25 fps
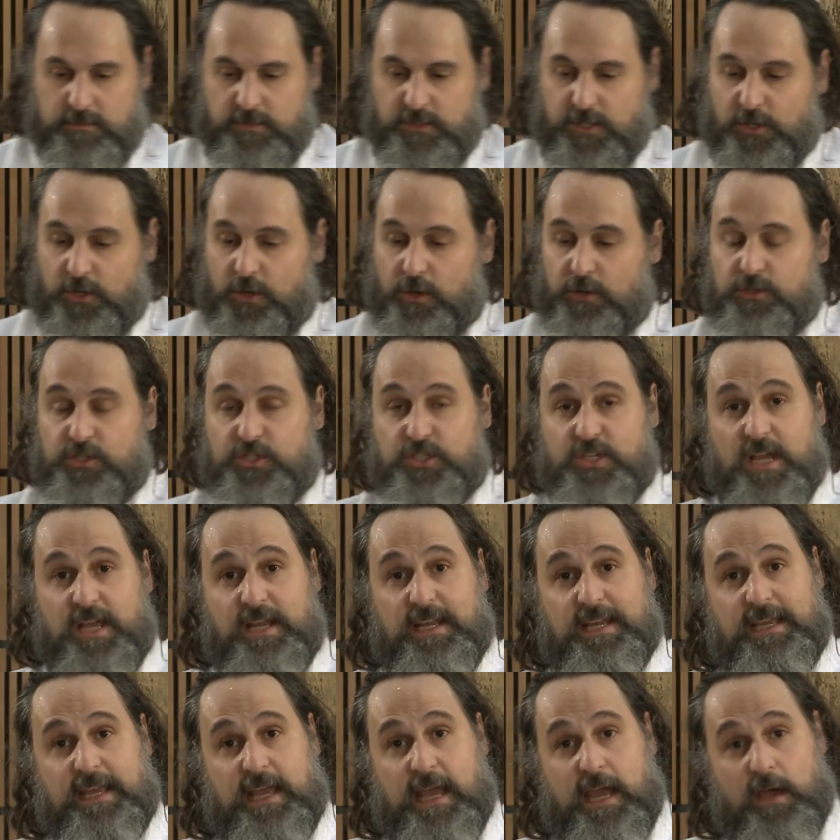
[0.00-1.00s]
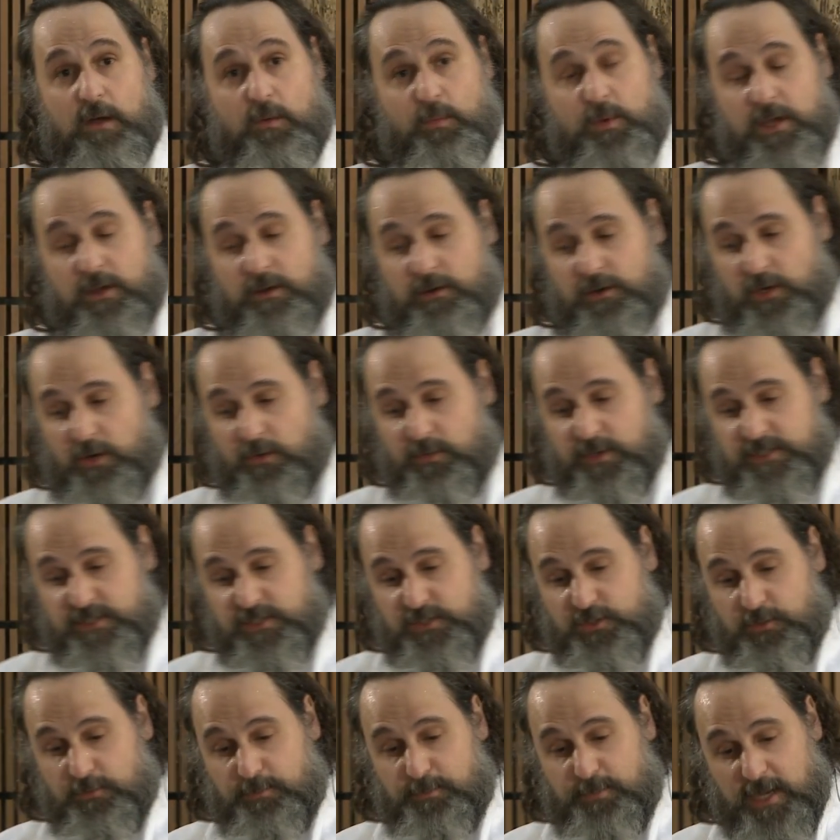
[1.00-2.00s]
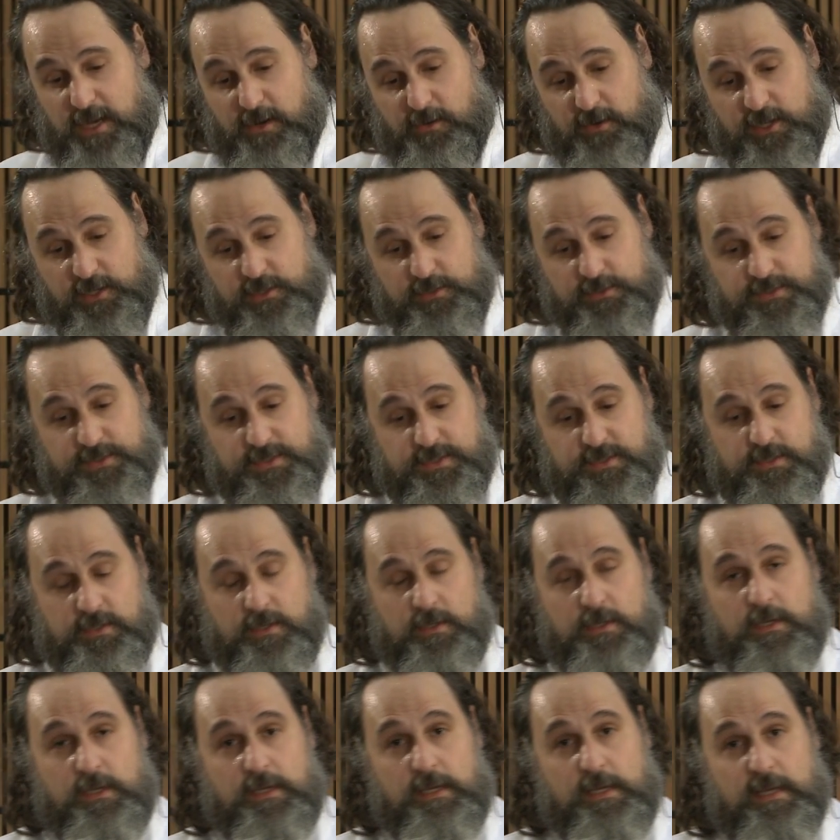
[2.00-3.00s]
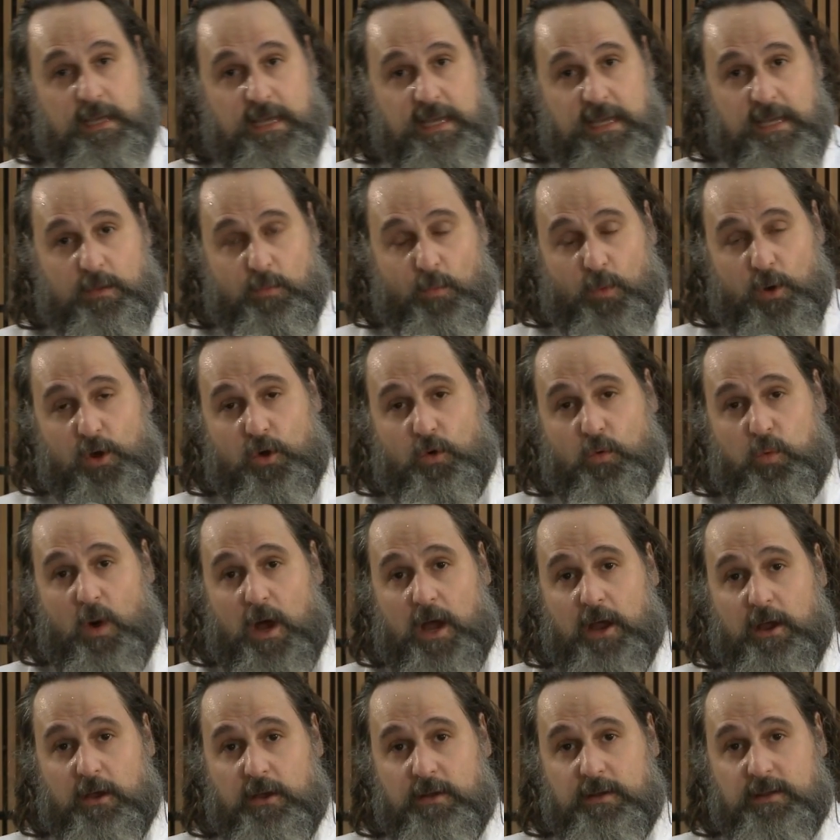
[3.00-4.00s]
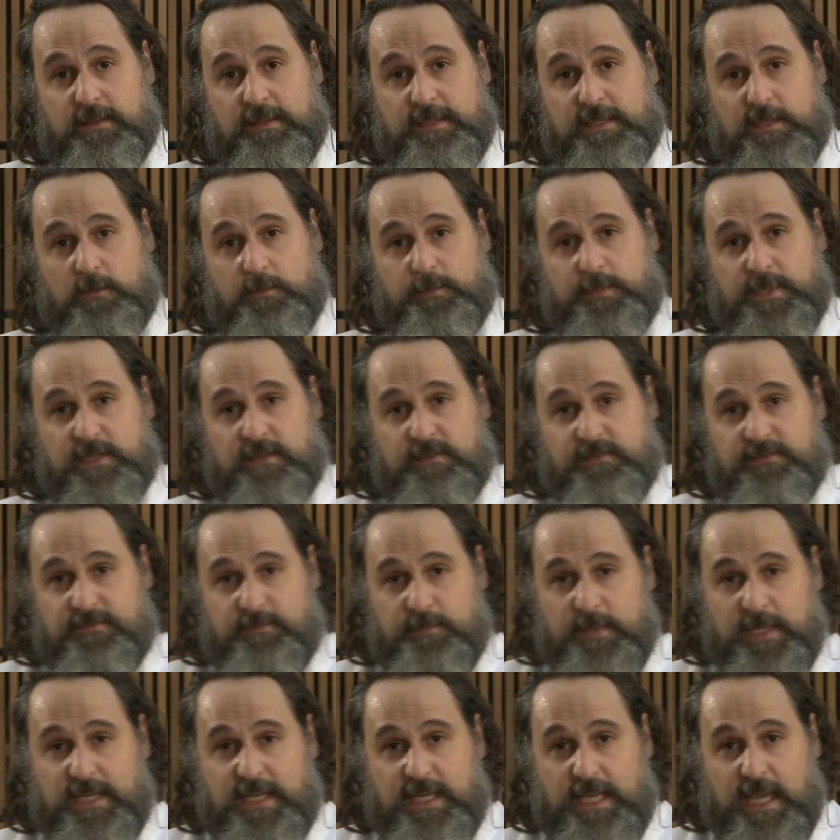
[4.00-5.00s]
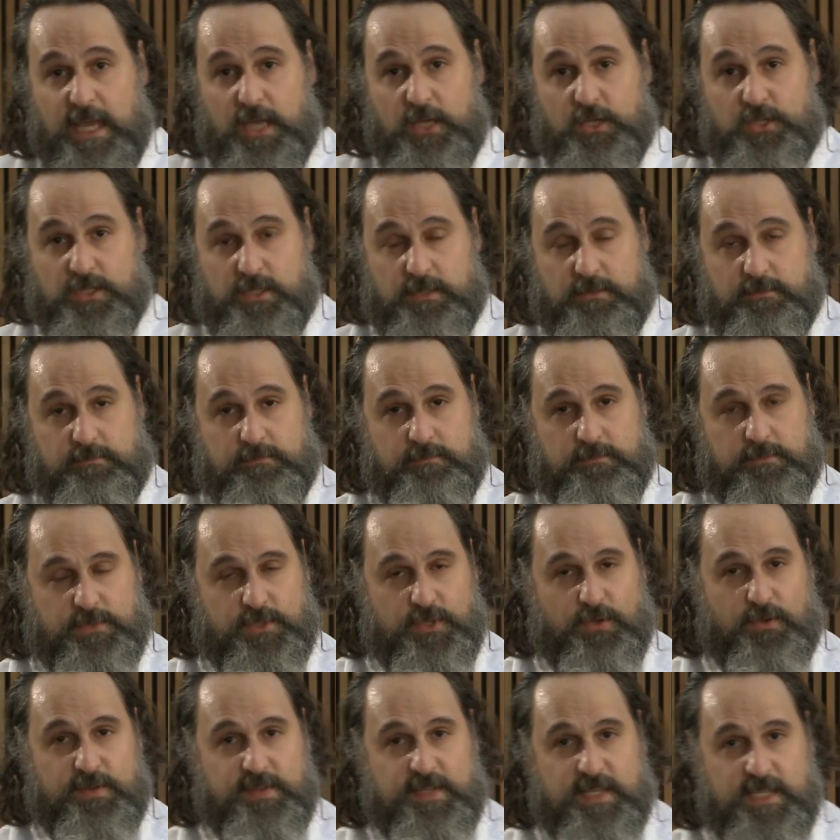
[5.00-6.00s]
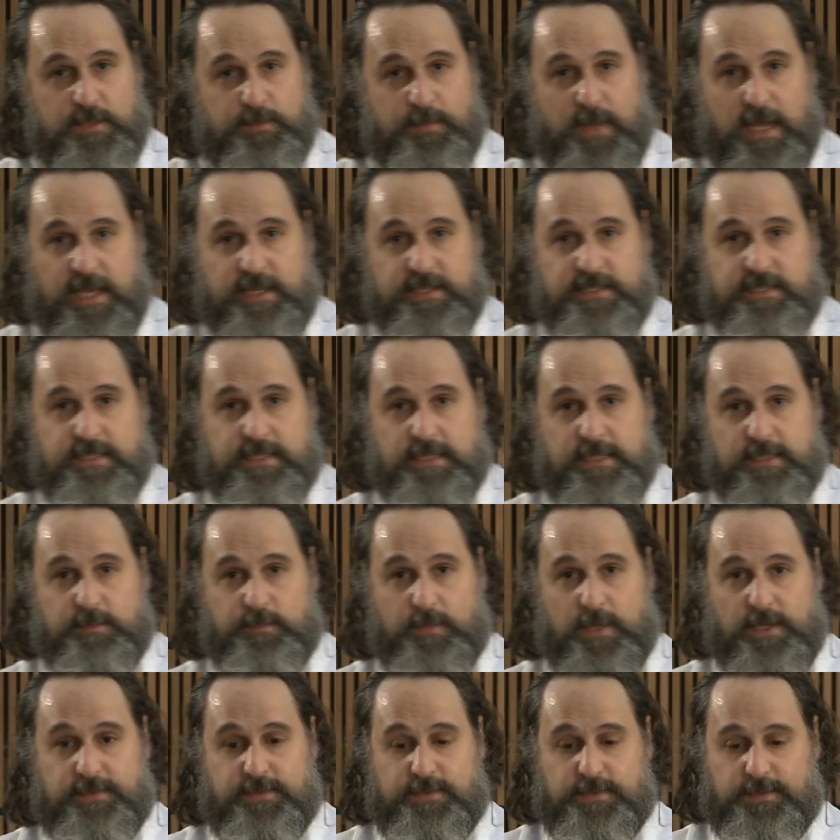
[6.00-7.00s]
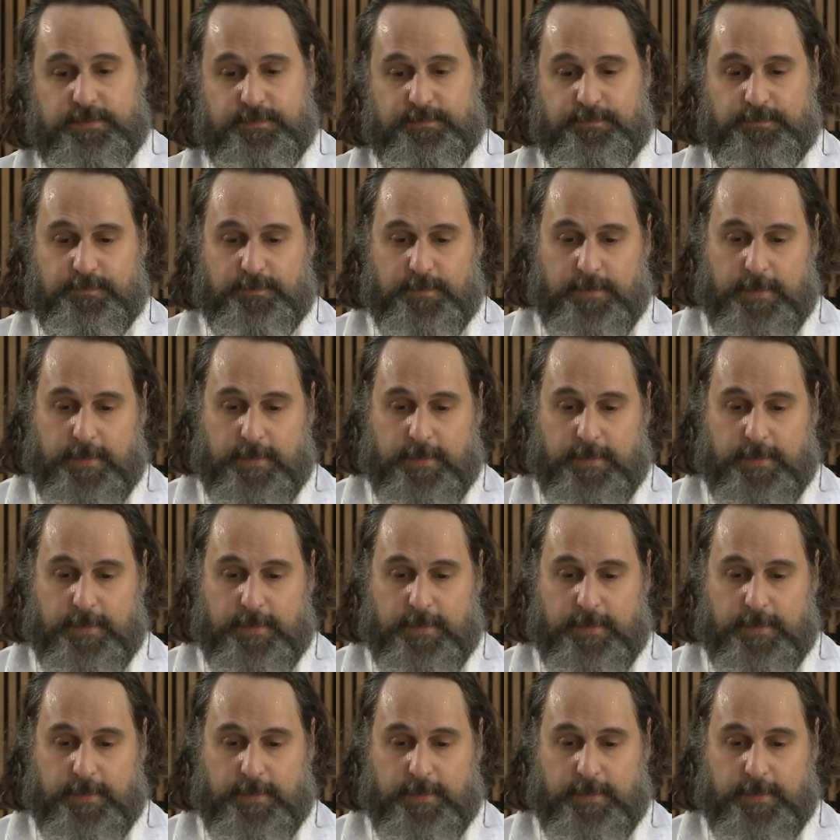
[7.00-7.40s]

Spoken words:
Negotiating how we are going to do burials required a little bit of mediation during these past 6 months.